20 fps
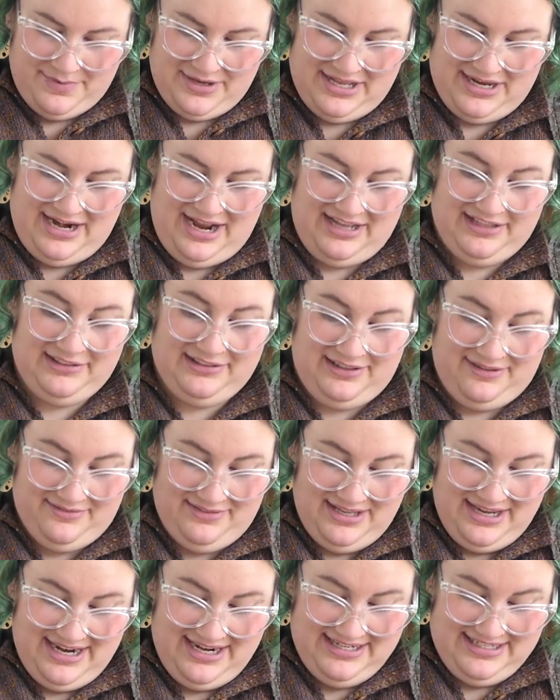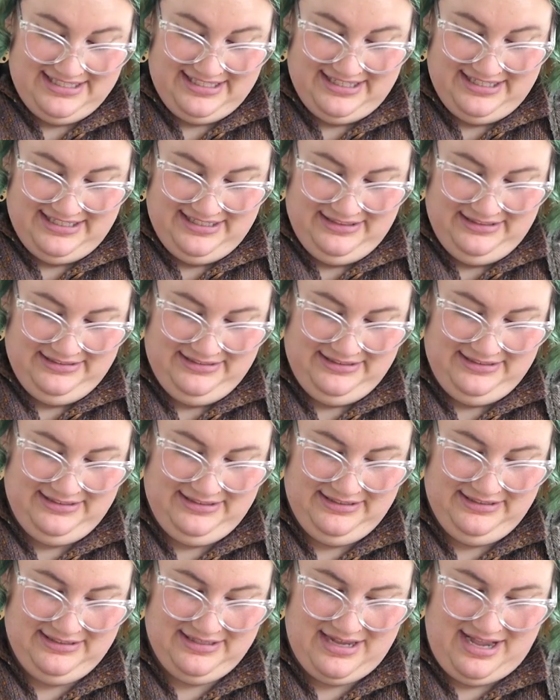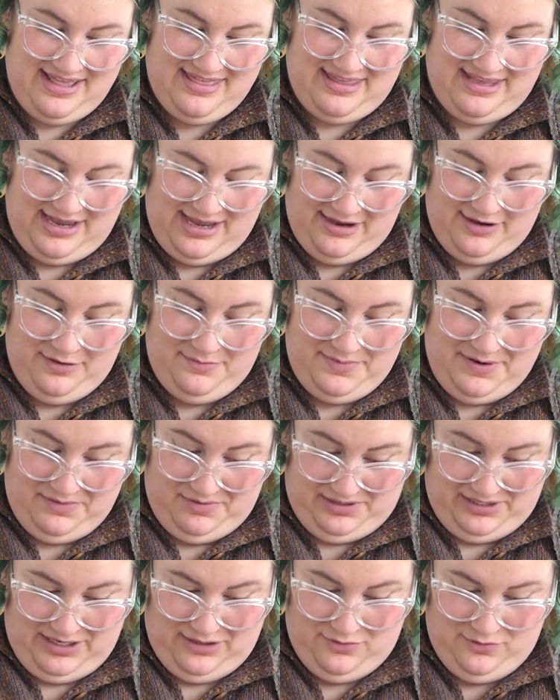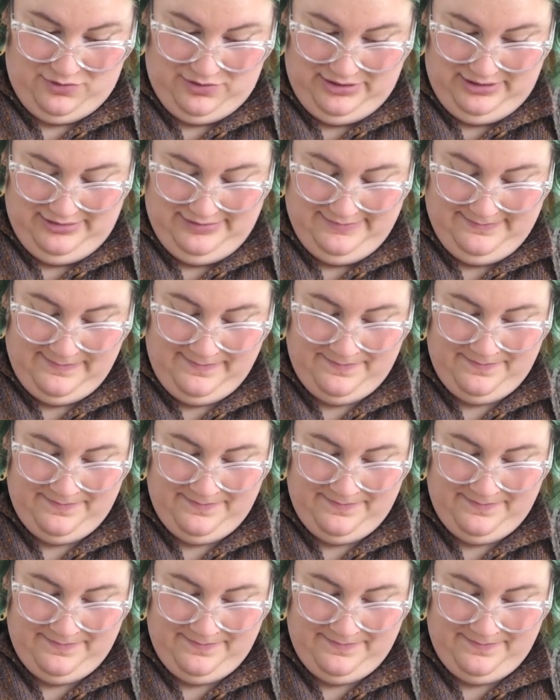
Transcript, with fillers: but I love the idea. I think it could be really cool.